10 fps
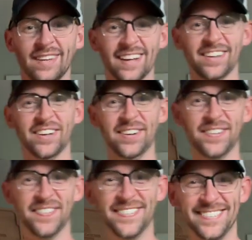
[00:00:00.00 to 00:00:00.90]

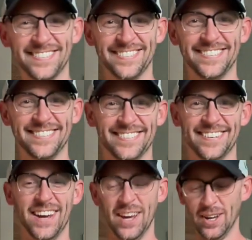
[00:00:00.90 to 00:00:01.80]
Hello.
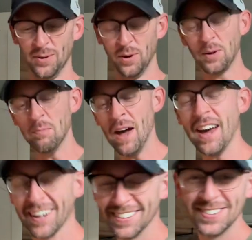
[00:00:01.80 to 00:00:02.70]
Welcome
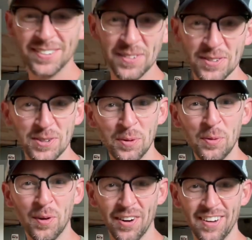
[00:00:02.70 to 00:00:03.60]
back to
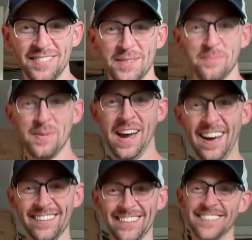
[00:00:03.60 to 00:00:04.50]
Tour of the
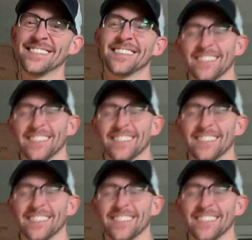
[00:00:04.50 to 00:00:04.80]
Palate,